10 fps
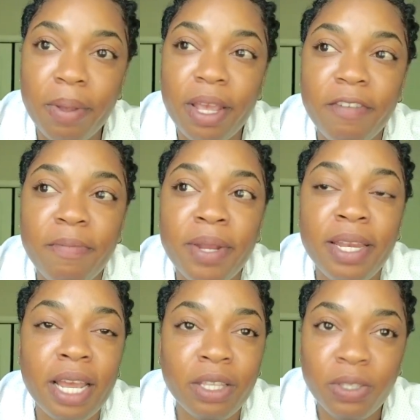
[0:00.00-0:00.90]
if me
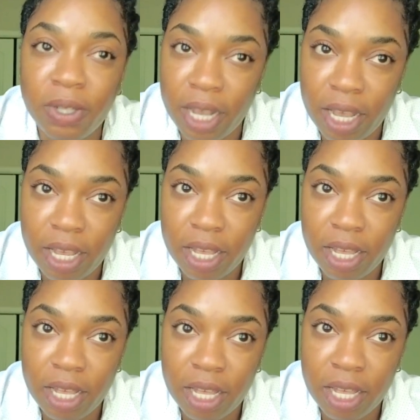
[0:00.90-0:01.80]
dead today,
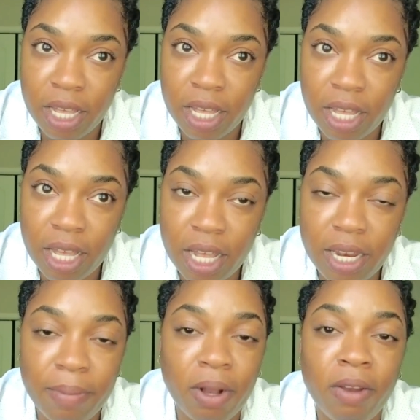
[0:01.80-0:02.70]

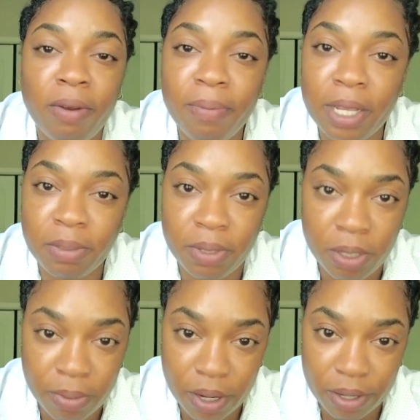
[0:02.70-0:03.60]
they're going to replace me
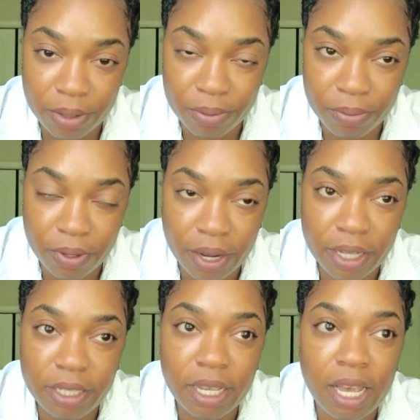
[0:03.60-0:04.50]
tomorrow,
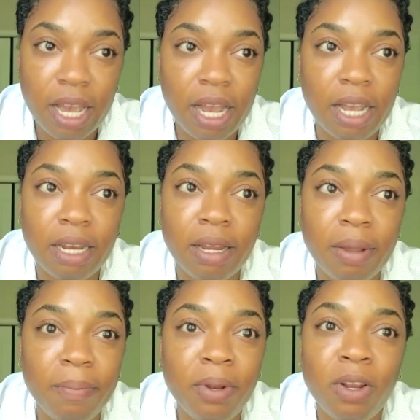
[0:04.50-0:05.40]
right? And
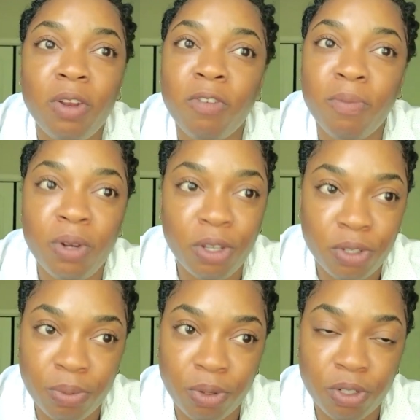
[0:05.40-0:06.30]
me don't love money
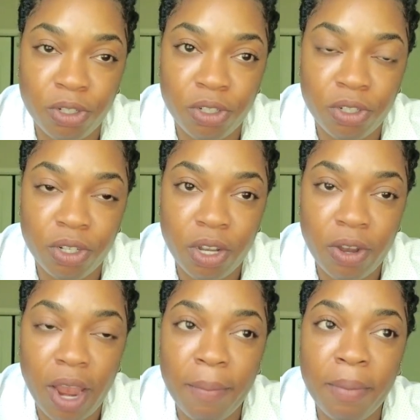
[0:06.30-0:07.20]
so much,
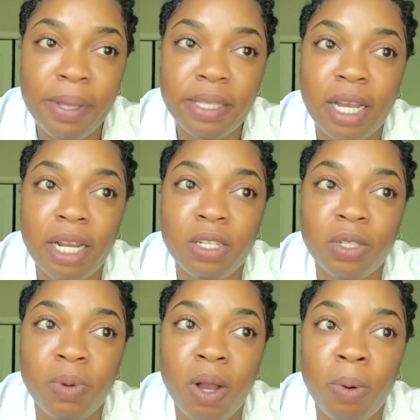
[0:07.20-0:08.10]
right? Me basically
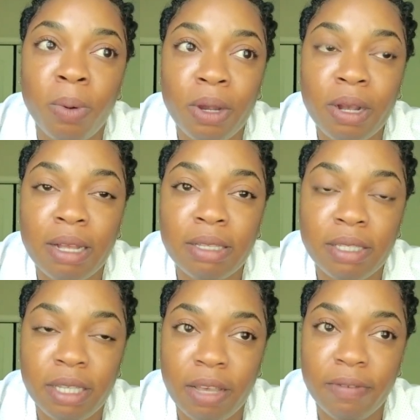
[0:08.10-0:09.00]
just want to work and
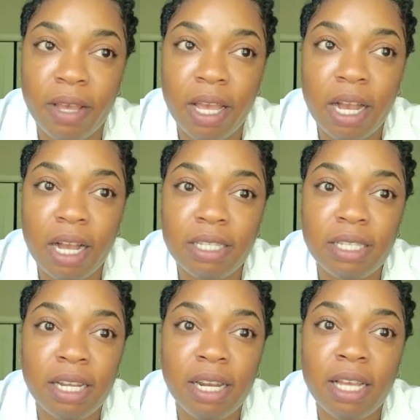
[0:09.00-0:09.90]
save, because it's
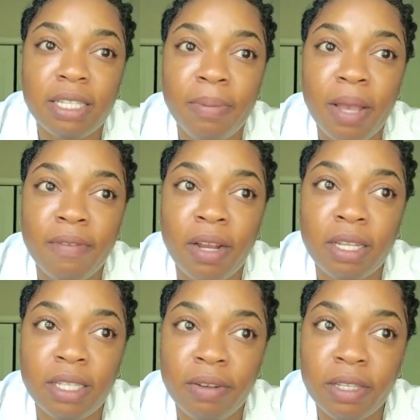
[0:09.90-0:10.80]
not like me have a
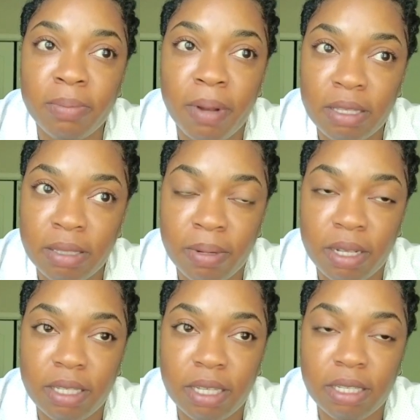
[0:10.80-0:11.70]
lot of
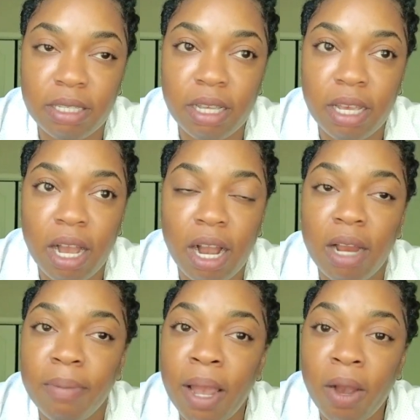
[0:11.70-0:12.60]
responsibilities.
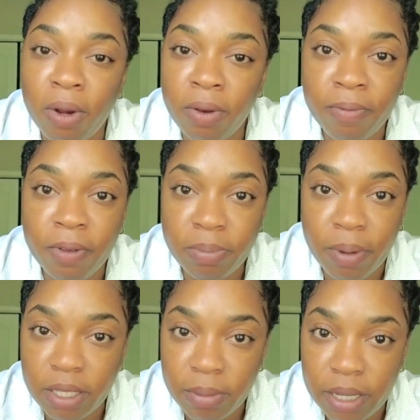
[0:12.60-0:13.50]
My only
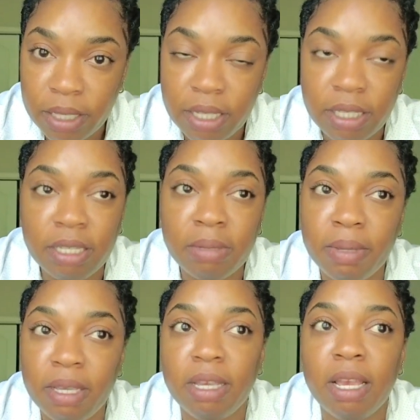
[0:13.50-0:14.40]
responsibilities is
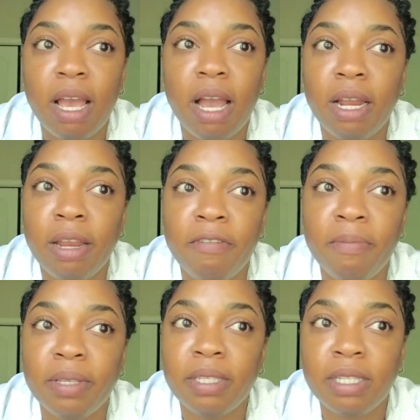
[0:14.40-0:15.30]
me And if
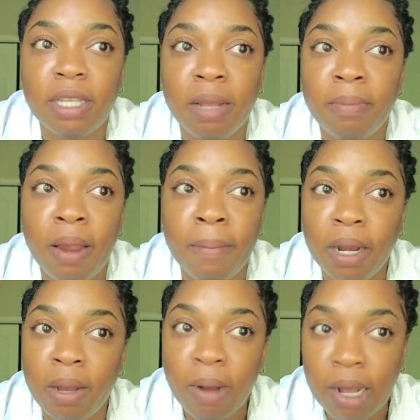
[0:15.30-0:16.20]
my sister them or
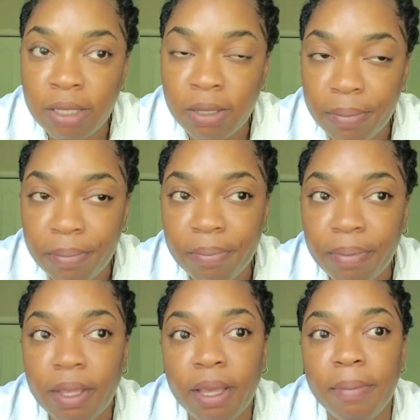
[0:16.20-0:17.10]
mother wants something,
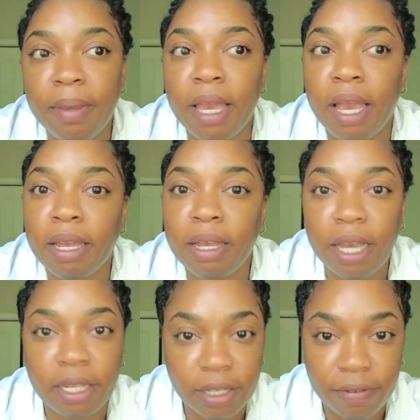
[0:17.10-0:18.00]
me can
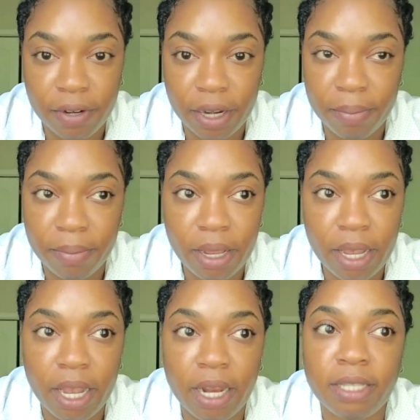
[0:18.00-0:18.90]
get it for them.
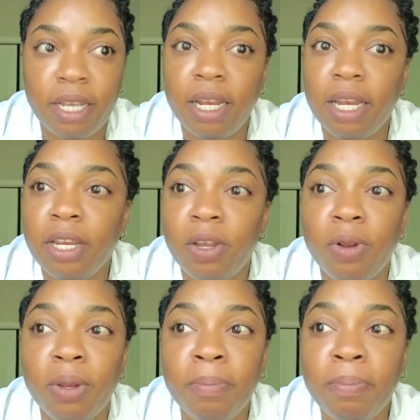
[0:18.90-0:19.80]
You understand? The
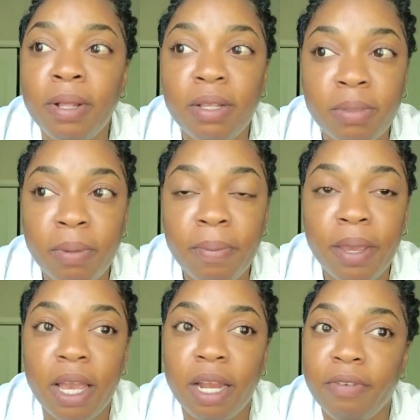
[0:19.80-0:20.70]
only bills me
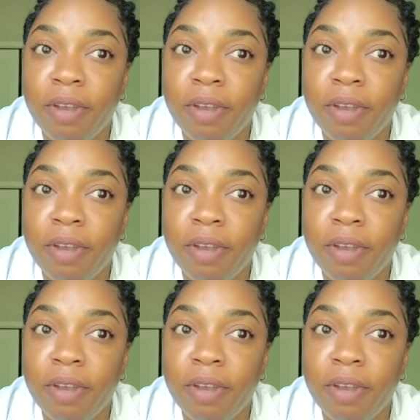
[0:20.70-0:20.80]
pay and the